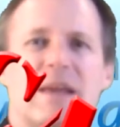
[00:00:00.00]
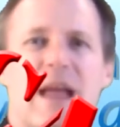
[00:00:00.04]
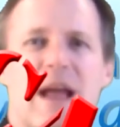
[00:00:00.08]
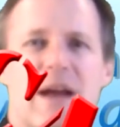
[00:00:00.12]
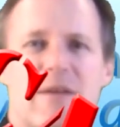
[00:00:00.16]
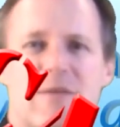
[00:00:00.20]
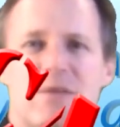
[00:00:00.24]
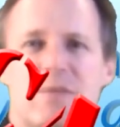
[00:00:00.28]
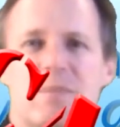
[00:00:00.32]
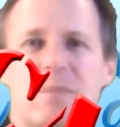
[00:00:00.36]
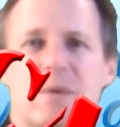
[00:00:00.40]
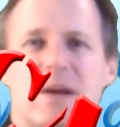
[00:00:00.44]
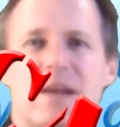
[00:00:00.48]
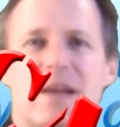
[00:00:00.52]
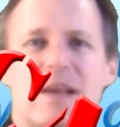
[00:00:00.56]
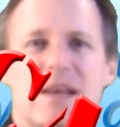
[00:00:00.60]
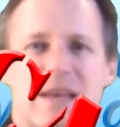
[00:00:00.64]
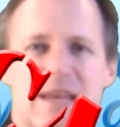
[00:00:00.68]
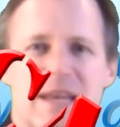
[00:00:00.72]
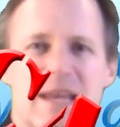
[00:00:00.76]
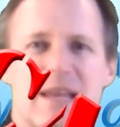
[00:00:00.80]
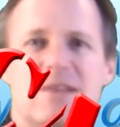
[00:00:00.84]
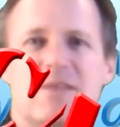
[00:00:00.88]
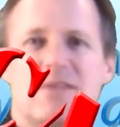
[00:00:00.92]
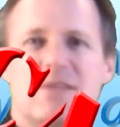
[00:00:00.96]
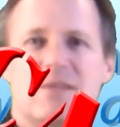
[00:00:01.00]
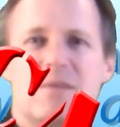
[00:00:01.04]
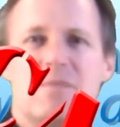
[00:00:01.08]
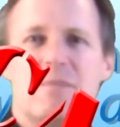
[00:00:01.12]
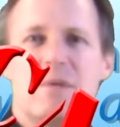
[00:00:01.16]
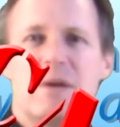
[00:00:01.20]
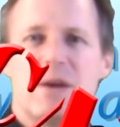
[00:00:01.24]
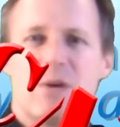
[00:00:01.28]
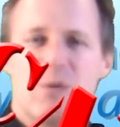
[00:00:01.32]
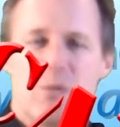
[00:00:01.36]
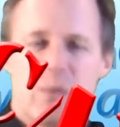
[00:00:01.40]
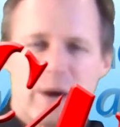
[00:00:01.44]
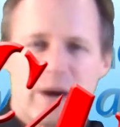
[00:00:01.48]
everybody needs to
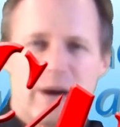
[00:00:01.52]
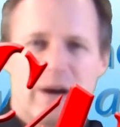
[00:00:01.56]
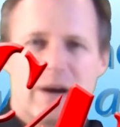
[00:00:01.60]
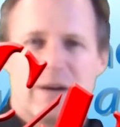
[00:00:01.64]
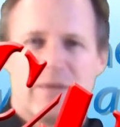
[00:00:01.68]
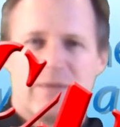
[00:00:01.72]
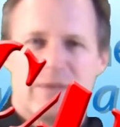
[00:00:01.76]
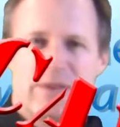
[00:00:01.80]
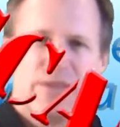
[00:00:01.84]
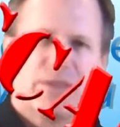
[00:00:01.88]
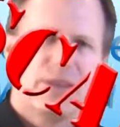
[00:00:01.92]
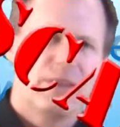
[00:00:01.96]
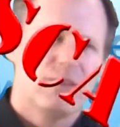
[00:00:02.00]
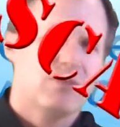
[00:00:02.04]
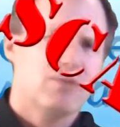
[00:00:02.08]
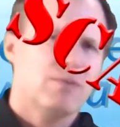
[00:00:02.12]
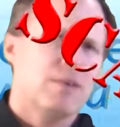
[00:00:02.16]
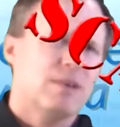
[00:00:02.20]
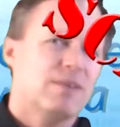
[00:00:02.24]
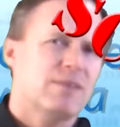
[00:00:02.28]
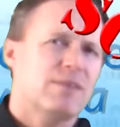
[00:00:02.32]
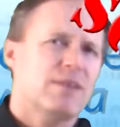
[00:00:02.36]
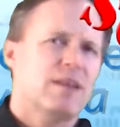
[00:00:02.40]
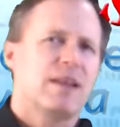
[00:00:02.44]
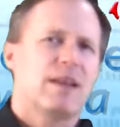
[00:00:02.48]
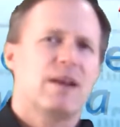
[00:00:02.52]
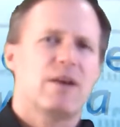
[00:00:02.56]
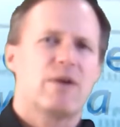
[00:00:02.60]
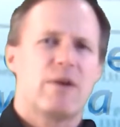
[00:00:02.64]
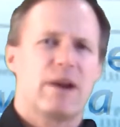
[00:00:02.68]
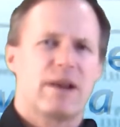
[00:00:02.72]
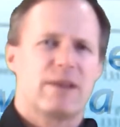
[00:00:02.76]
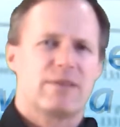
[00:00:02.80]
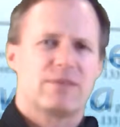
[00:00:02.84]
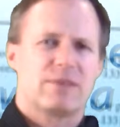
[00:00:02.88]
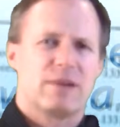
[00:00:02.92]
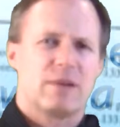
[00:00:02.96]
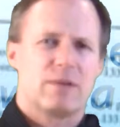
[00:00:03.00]
be aware of. And this one's an
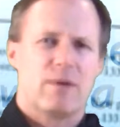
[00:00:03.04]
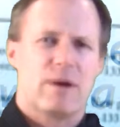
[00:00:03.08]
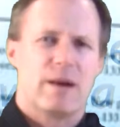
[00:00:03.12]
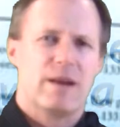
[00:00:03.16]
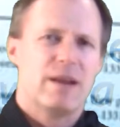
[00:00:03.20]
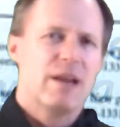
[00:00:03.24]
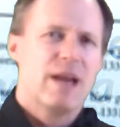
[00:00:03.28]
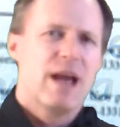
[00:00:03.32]
interesting one.